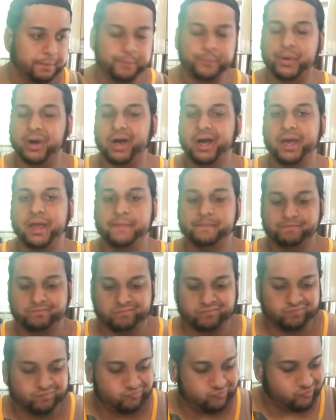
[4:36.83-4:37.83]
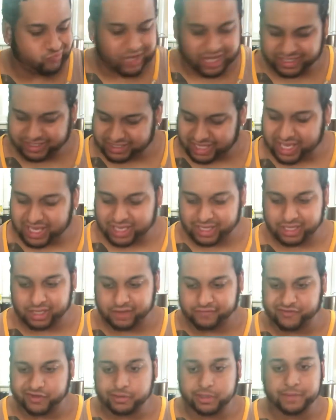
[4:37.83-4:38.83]
But I think,
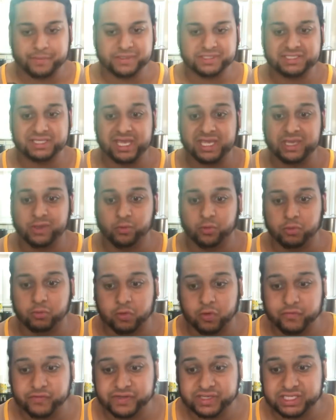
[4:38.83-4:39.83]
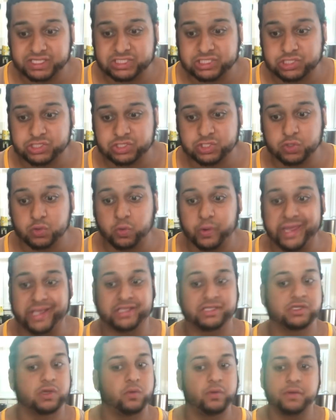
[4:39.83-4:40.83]
if I'm not mistaken, we're moving this to 2
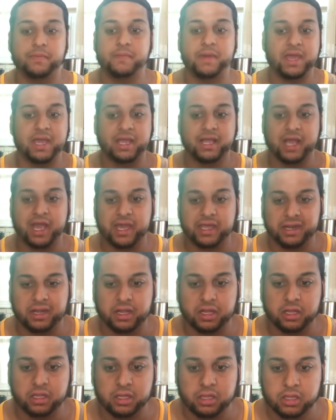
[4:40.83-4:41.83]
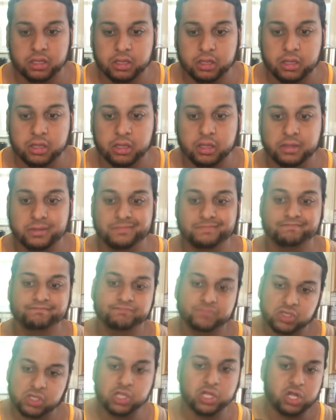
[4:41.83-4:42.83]
weeks, so we may kind of
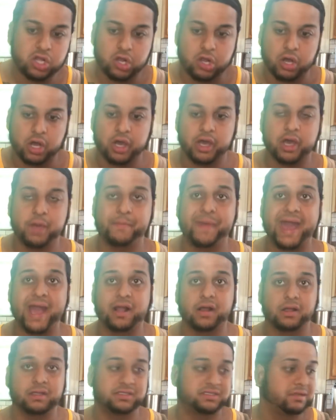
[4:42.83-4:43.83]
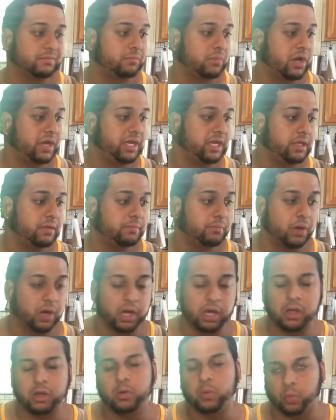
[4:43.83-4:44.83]
cut back on some money,
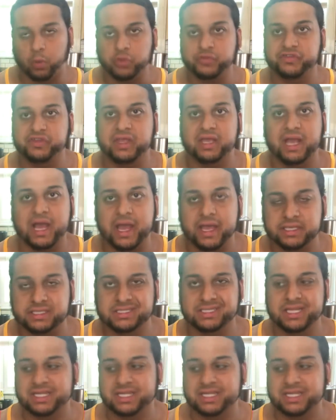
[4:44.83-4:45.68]
but we'll see, guys.